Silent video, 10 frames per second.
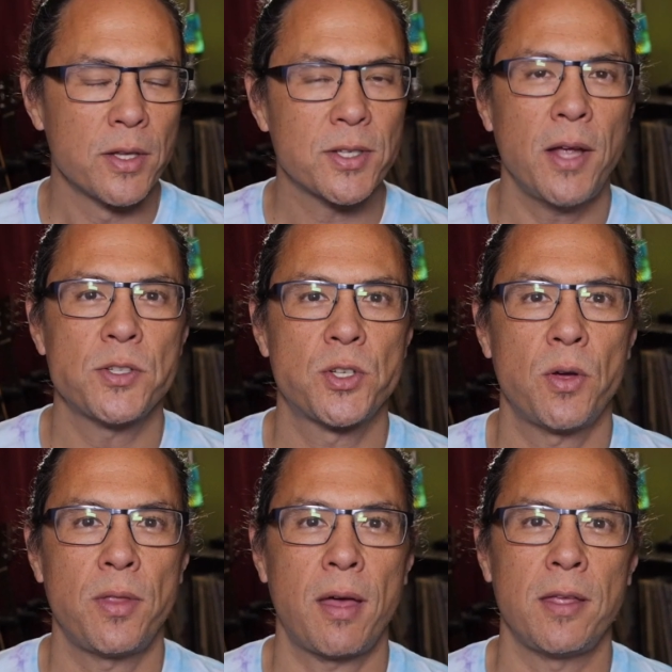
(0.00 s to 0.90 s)
science has
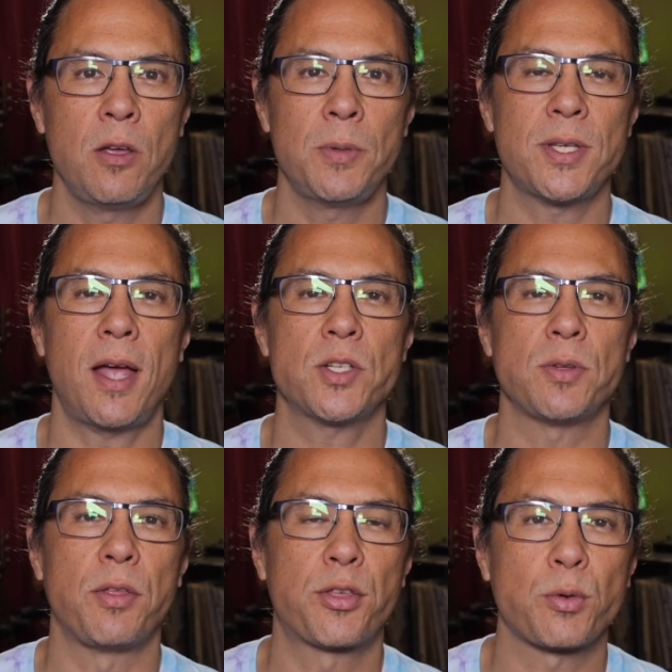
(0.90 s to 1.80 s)
shown that humans
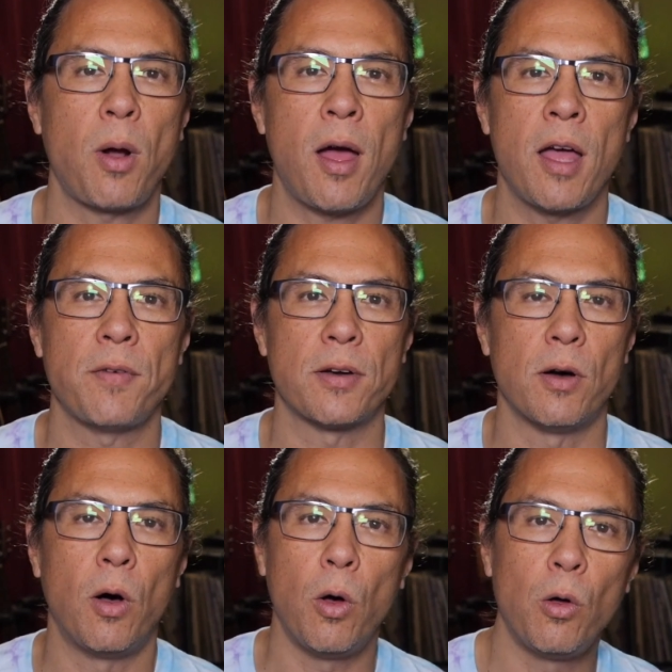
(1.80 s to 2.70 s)
actually thrive on
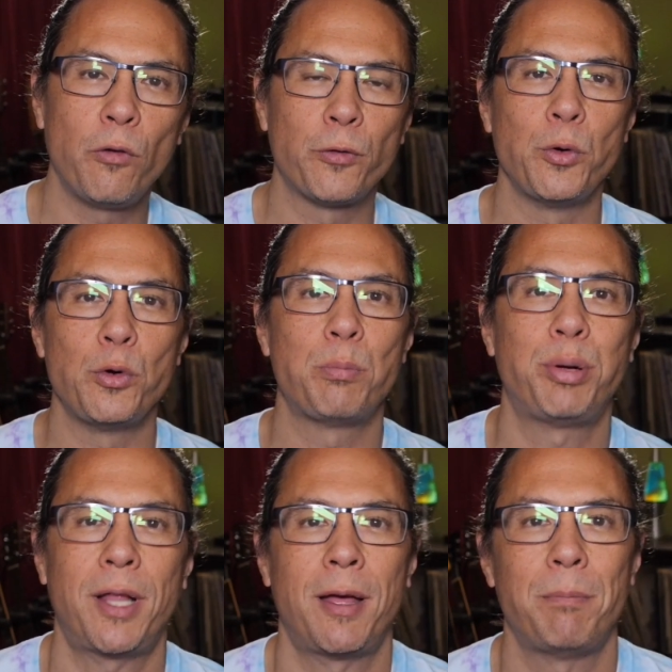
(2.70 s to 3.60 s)
a whole food,
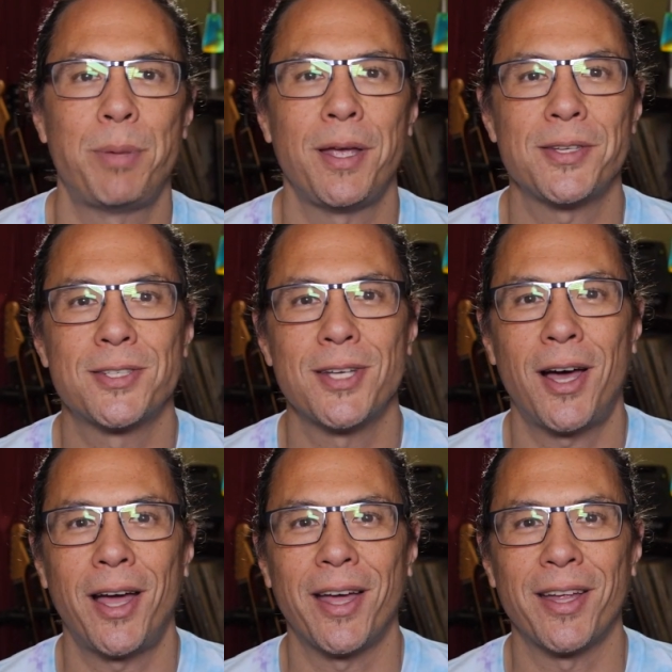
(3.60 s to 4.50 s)
plant-based
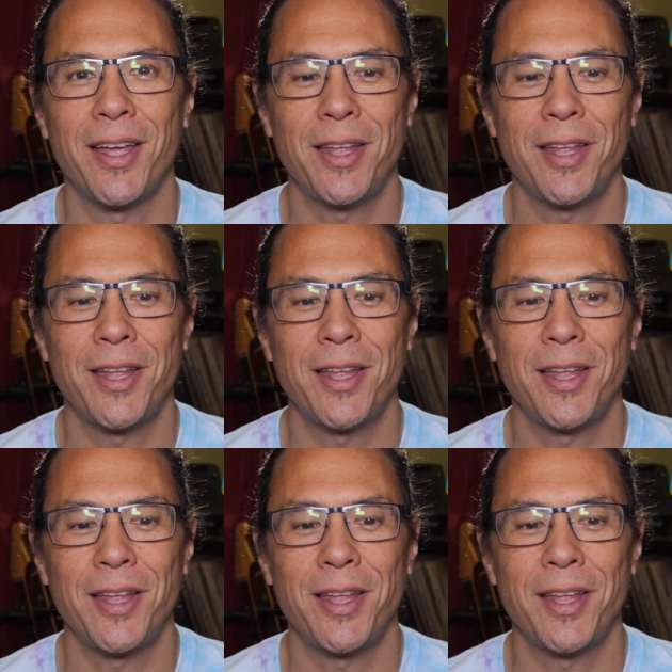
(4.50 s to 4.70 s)
diet.